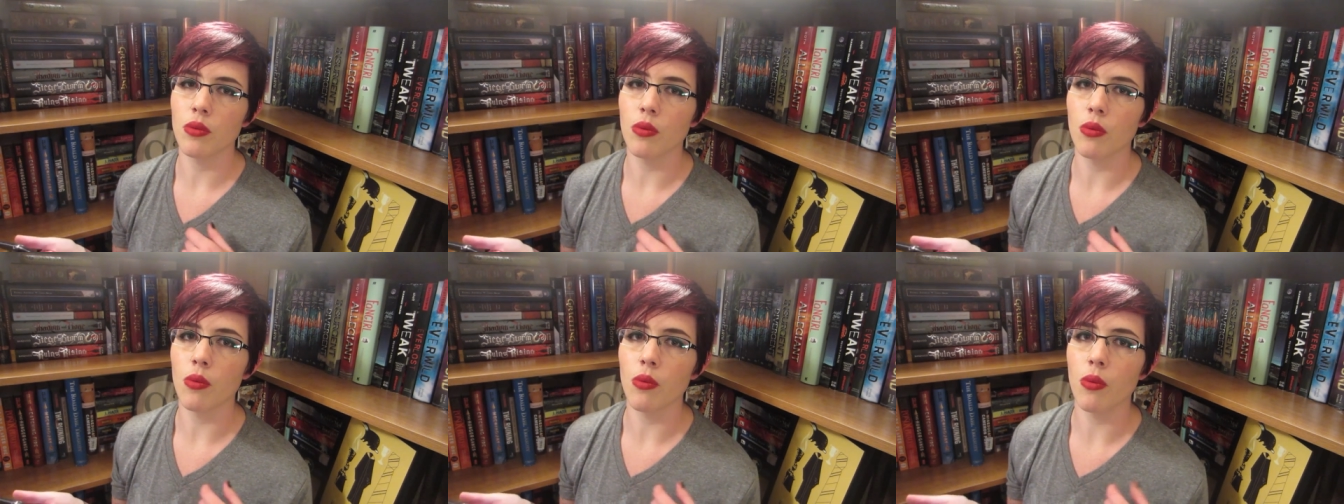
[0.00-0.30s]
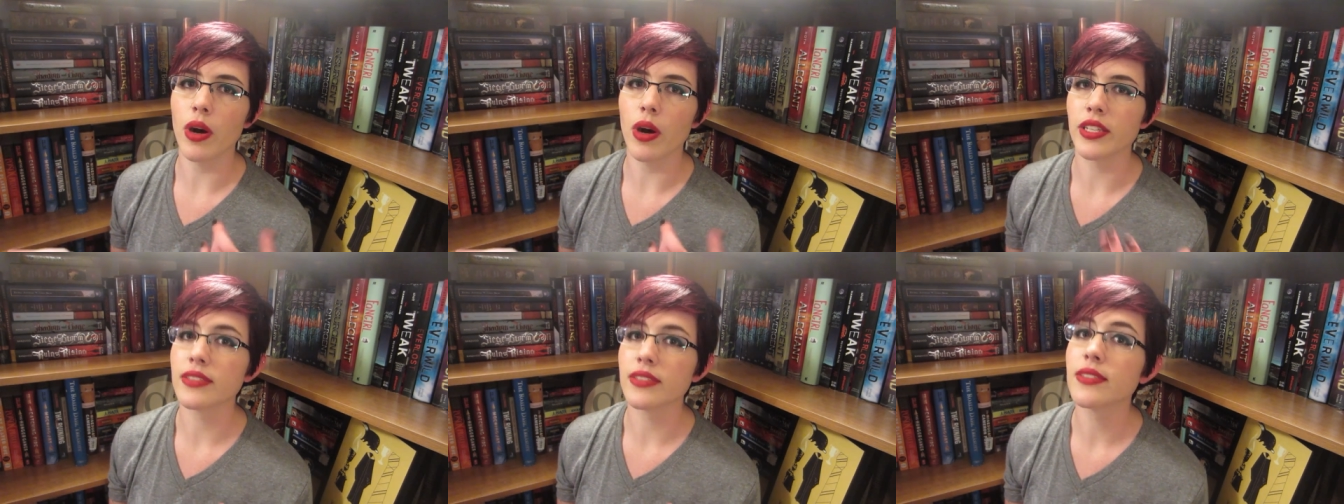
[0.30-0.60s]

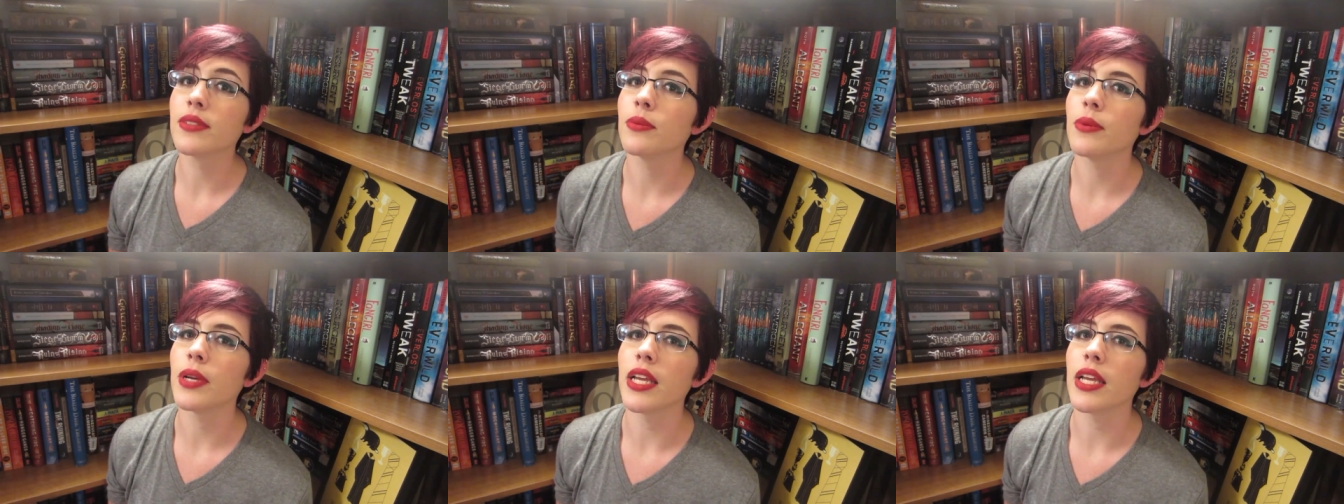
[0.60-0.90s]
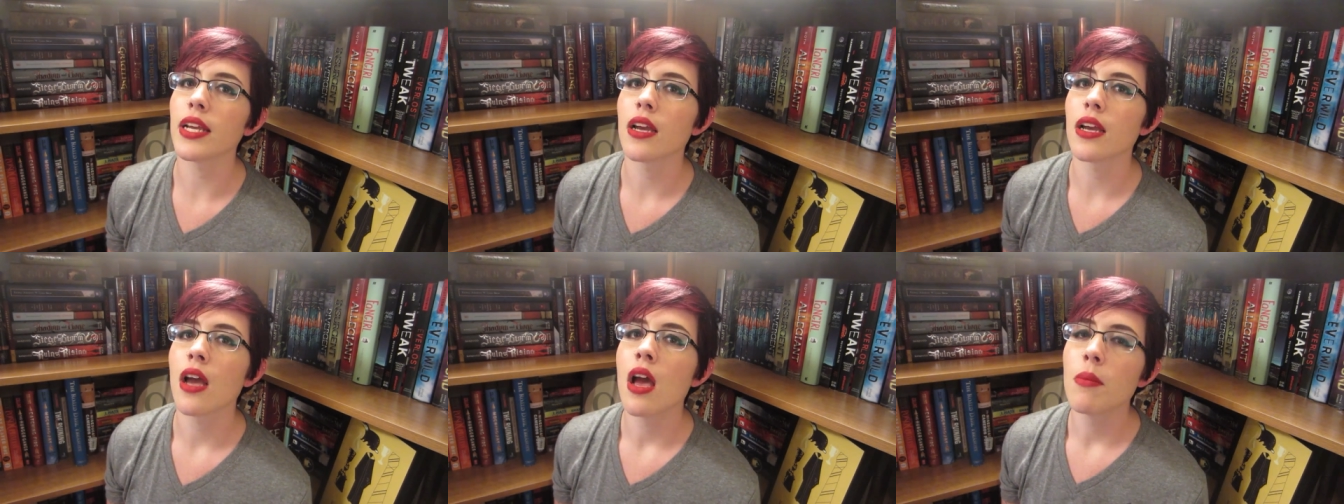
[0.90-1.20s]
once a
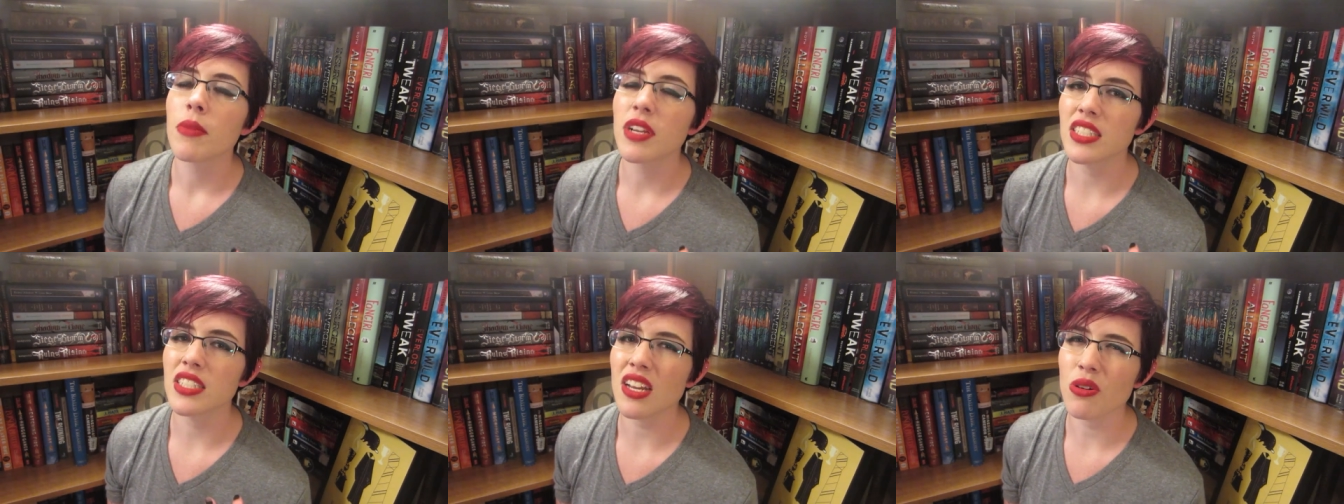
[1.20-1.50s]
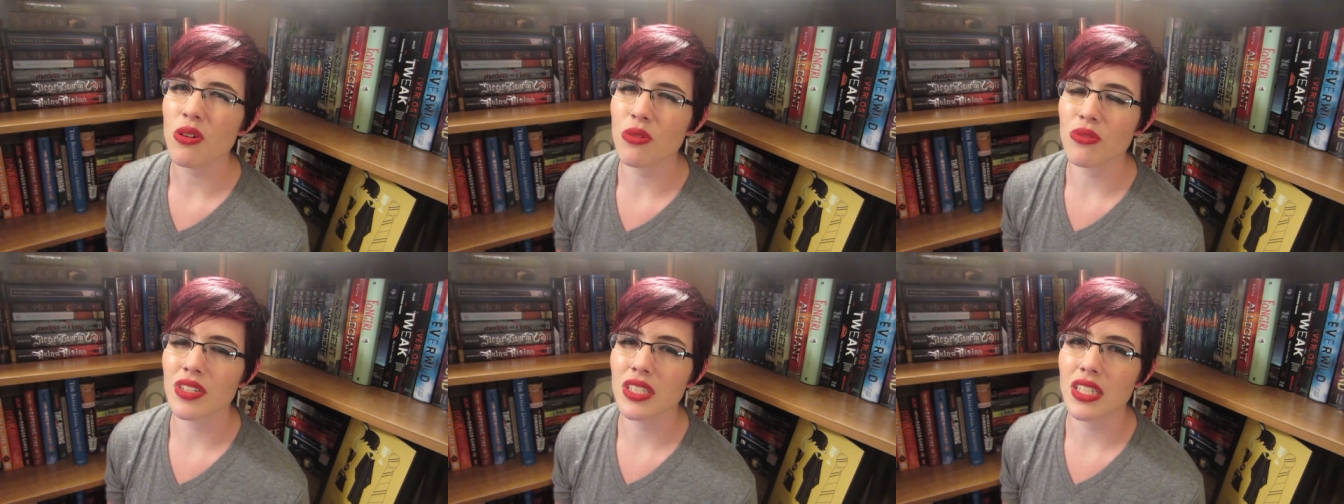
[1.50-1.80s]
week because I
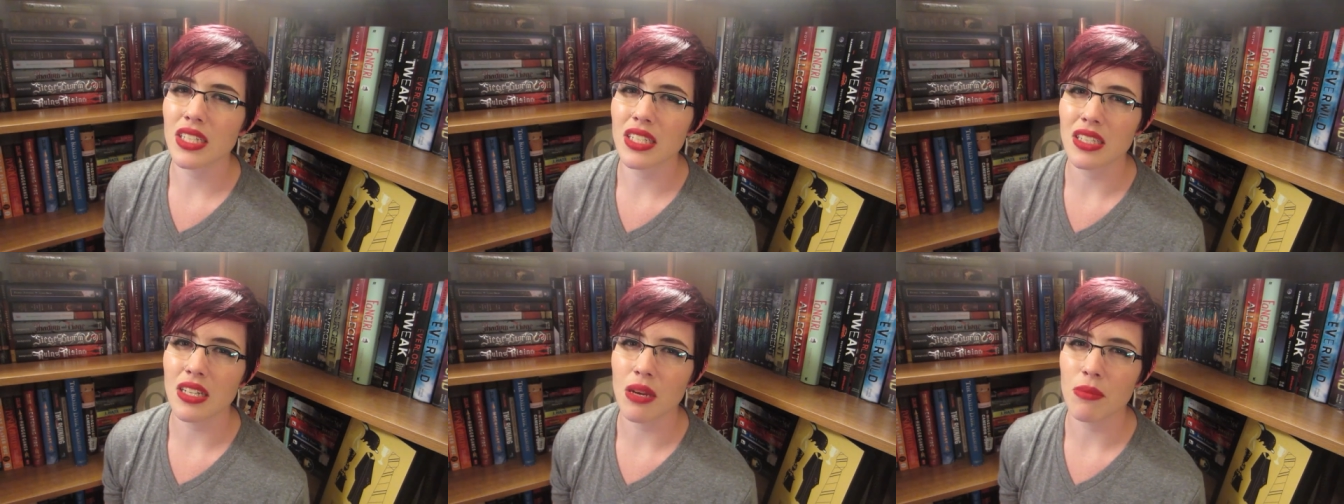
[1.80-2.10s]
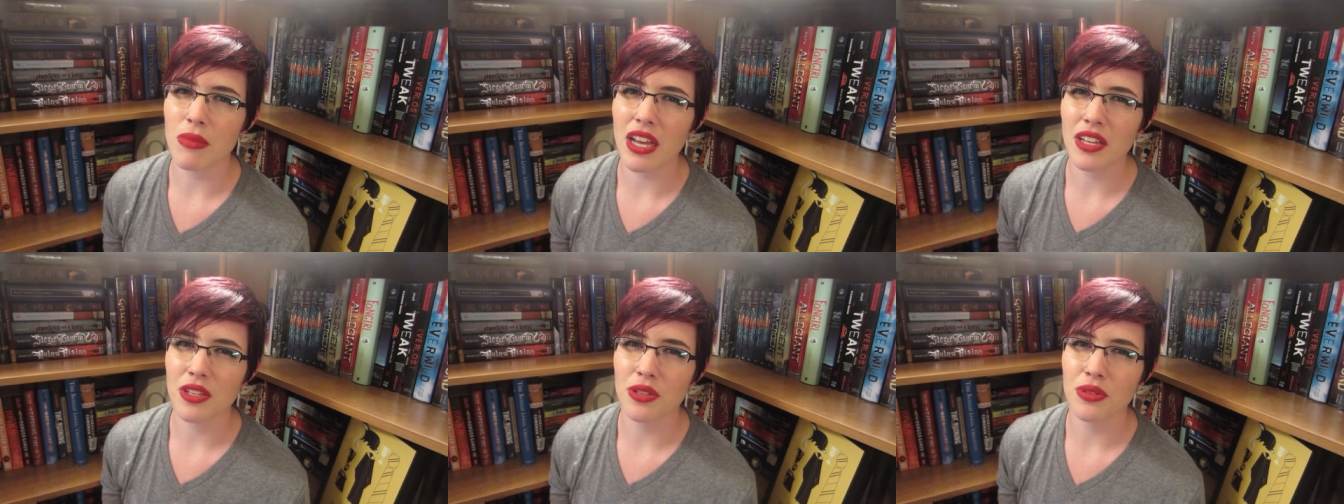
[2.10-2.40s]
don't really
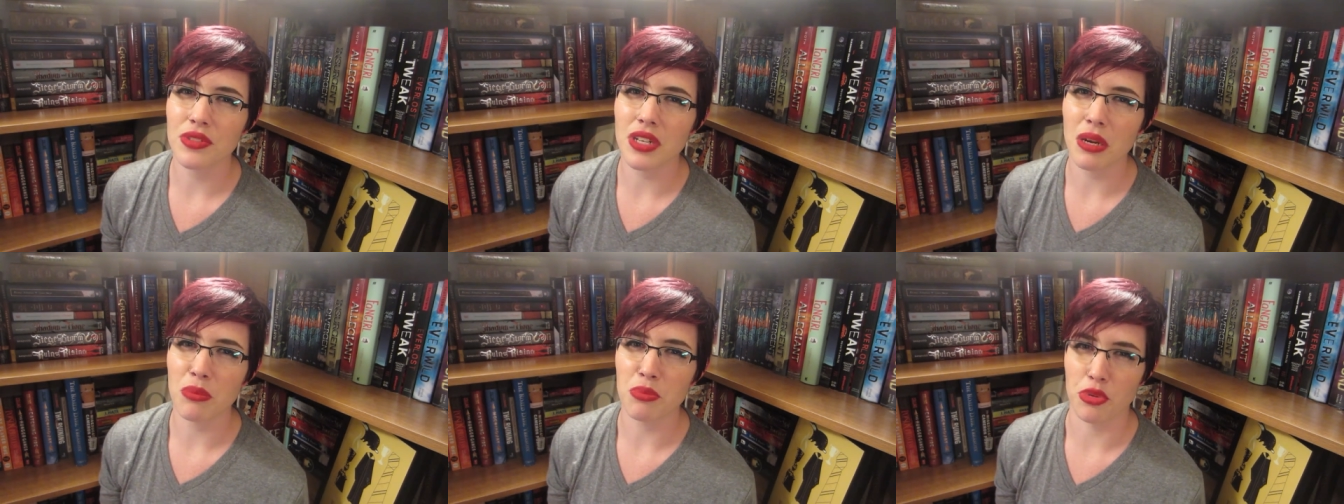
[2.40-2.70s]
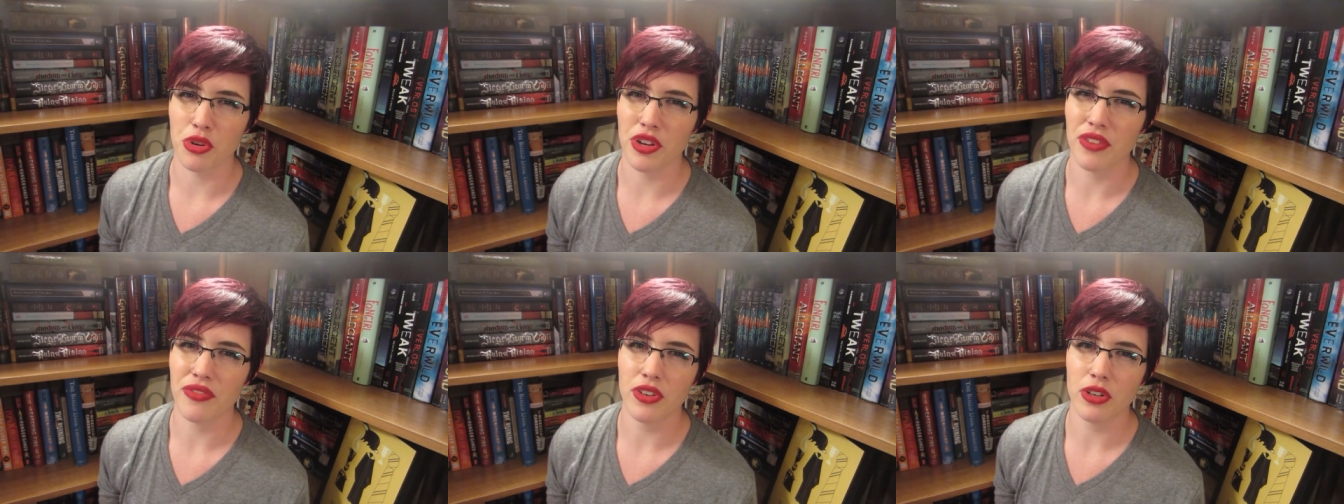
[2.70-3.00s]
I'm not huge on
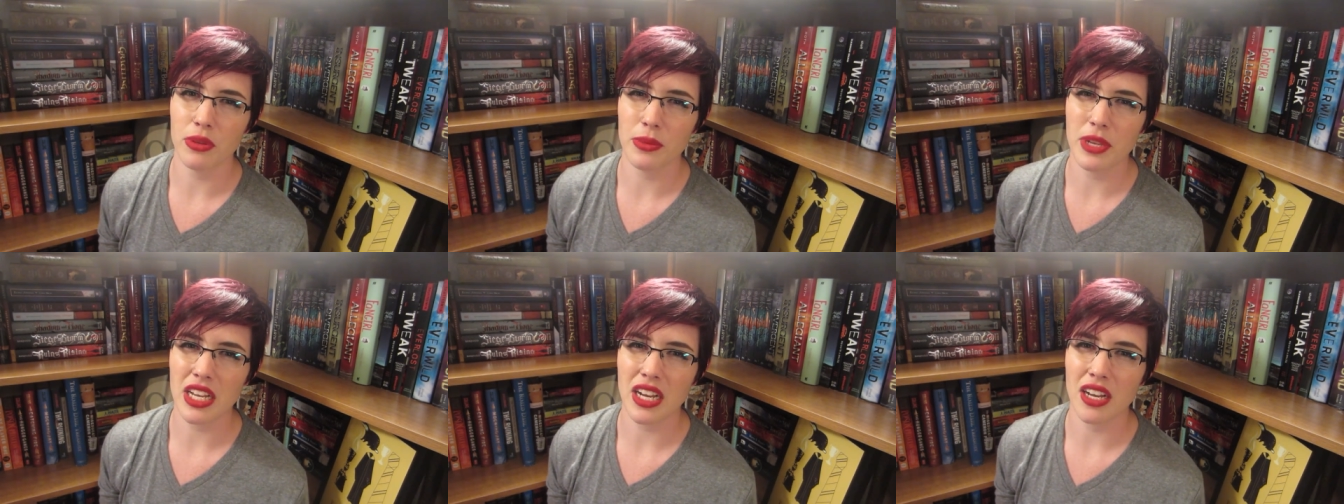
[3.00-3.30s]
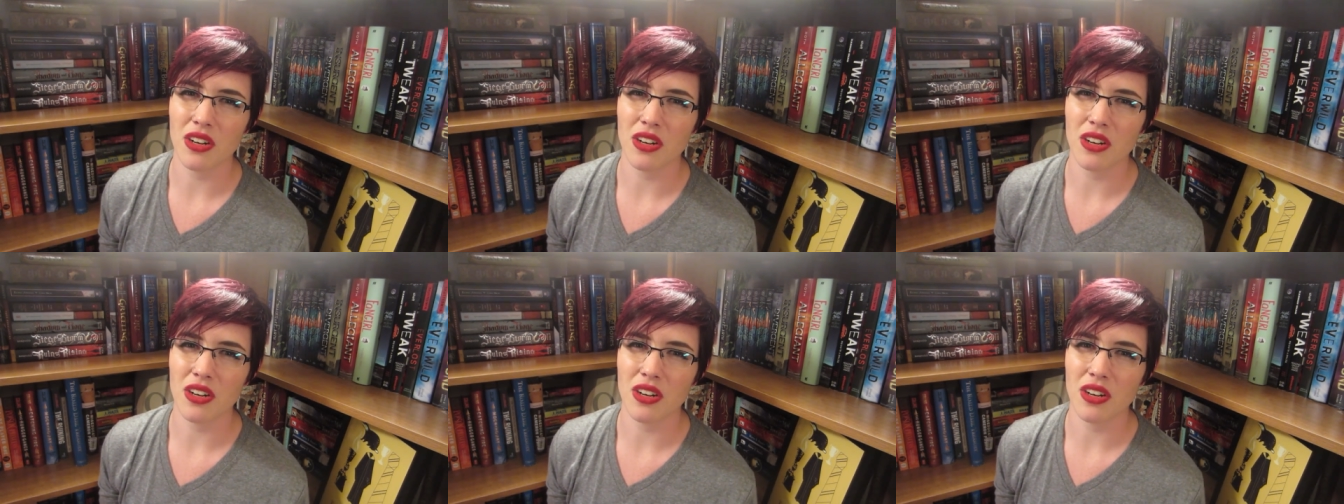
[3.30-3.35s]
pre-filming.